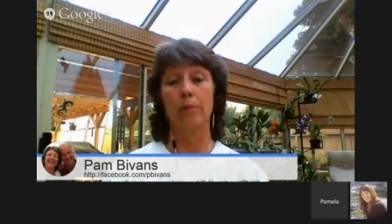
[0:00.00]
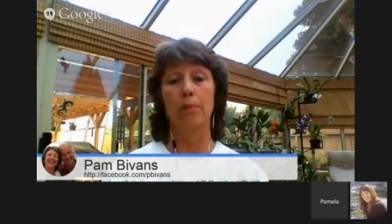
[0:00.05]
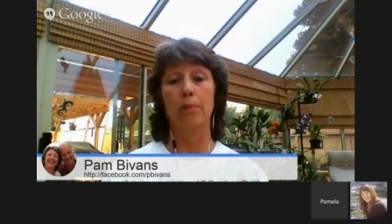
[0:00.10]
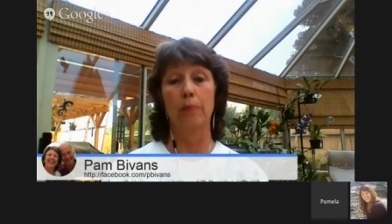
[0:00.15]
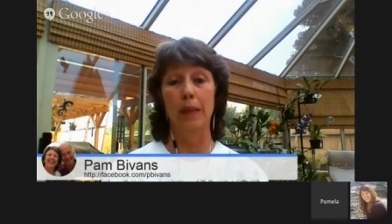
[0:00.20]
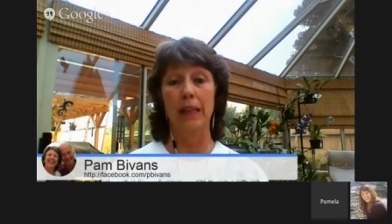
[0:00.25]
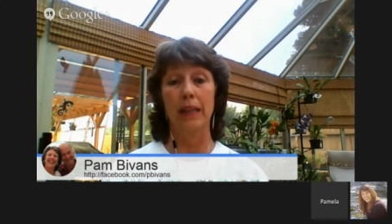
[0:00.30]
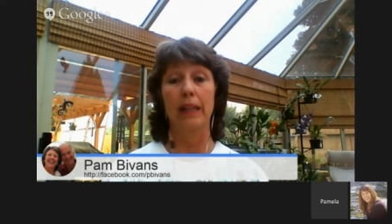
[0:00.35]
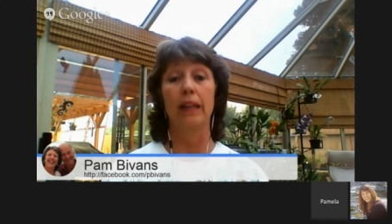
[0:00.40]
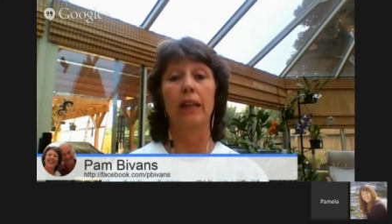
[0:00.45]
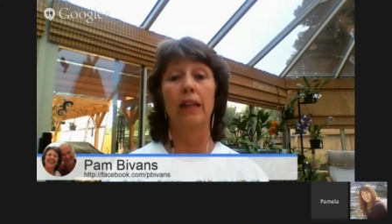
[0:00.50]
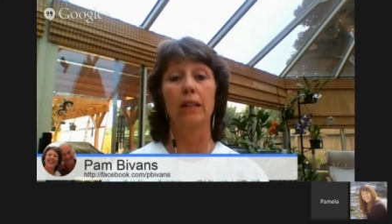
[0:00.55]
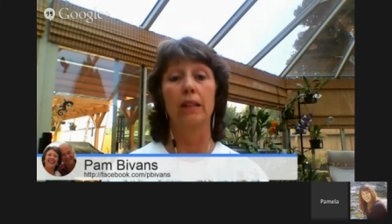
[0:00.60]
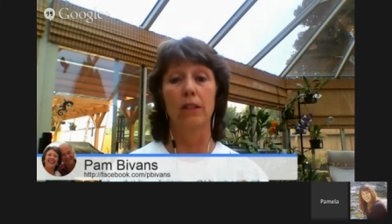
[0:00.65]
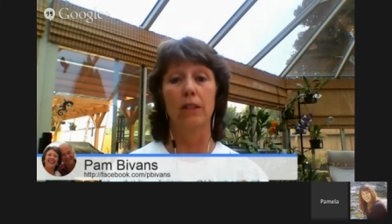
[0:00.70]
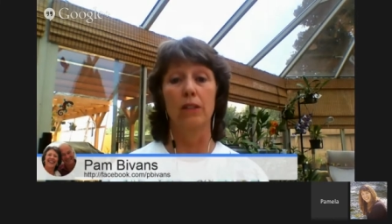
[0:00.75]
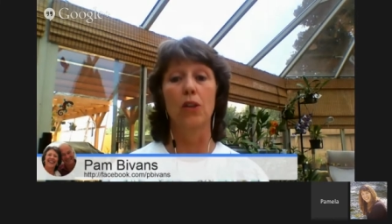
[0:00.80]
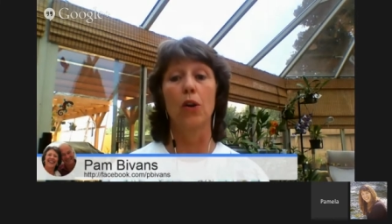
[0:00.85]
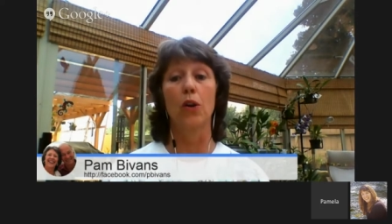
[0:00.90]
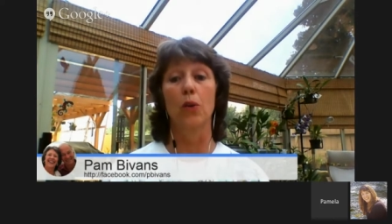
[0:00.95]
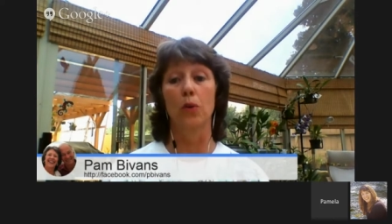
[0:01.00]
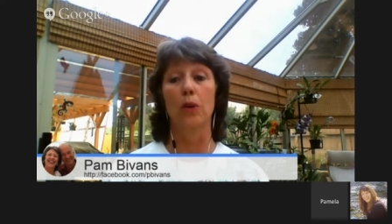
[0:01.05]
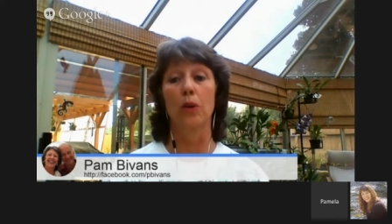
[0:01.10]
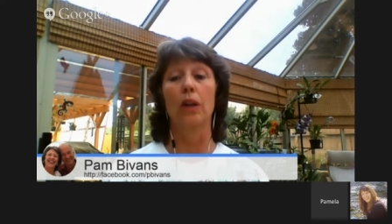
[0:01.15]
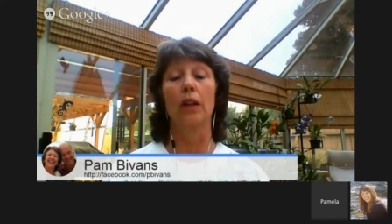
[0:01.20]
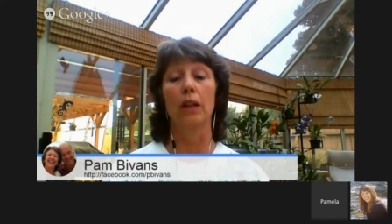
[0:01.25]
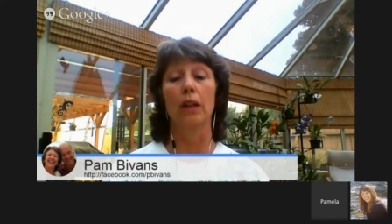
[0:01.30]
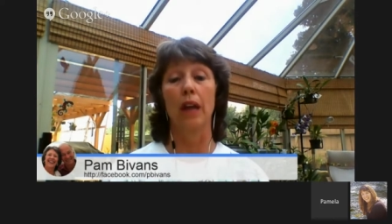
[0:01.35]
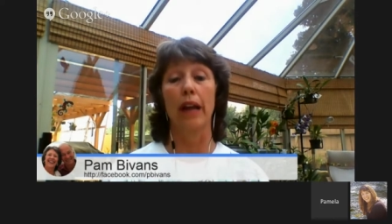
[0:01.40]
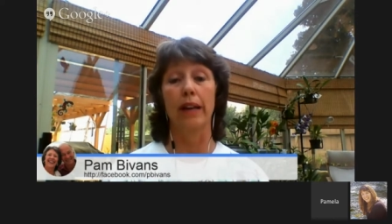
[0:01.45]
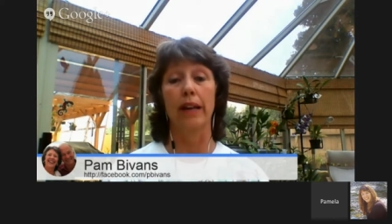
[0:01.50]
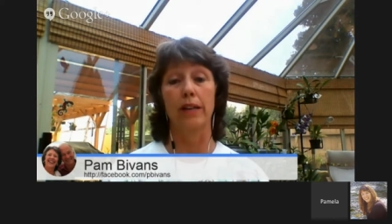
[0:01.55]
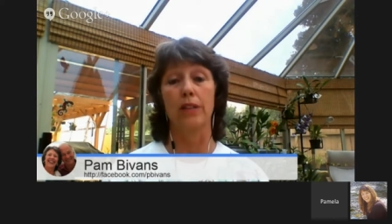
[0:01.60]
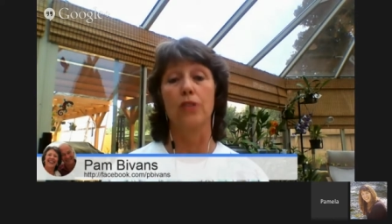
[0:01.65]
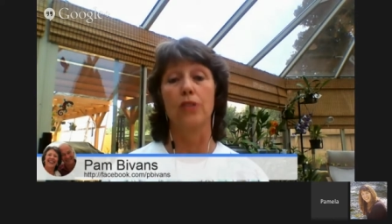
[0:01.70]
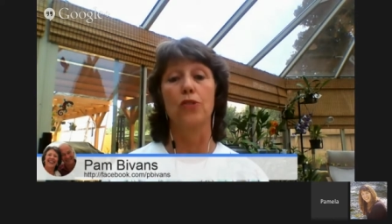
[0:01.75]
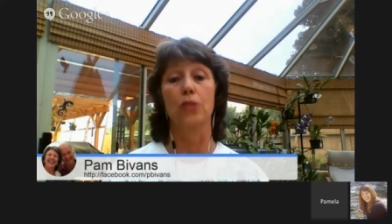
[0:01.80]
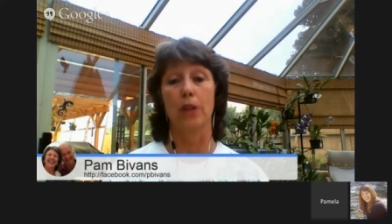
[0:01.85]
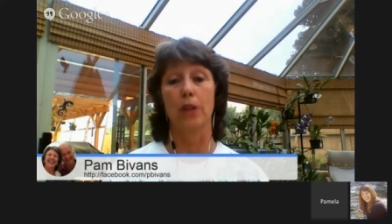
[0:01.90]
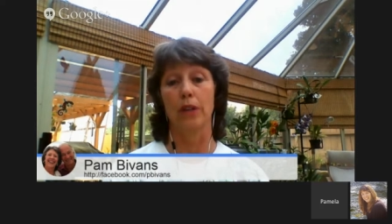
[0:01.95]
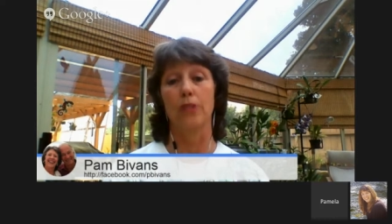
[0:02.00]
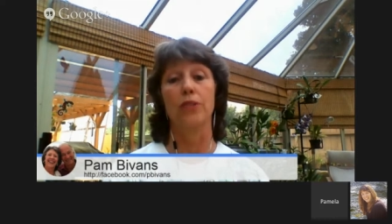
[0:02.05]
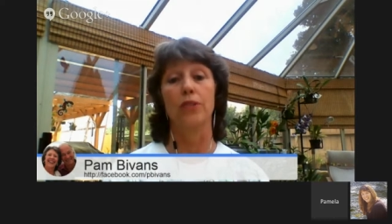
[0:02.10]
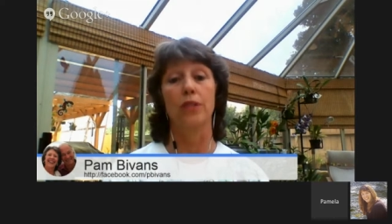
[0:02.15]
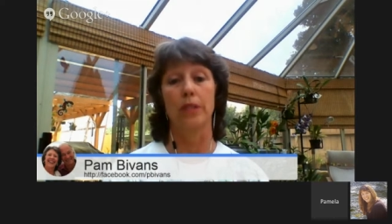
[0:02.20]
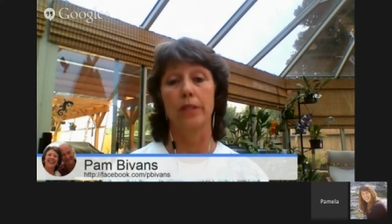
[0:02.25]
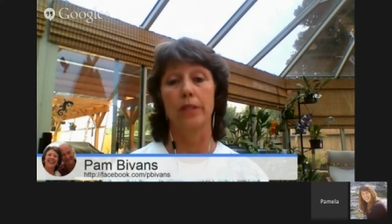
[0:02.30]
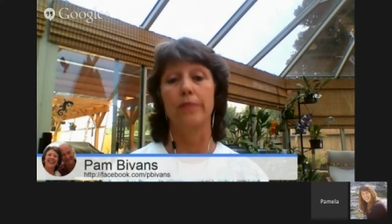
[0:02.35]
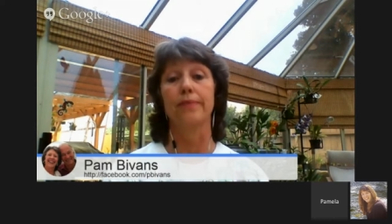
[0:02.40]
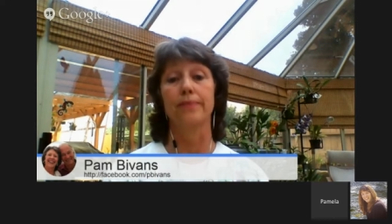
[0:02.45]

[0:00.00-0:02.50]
being known, liked, and trusted.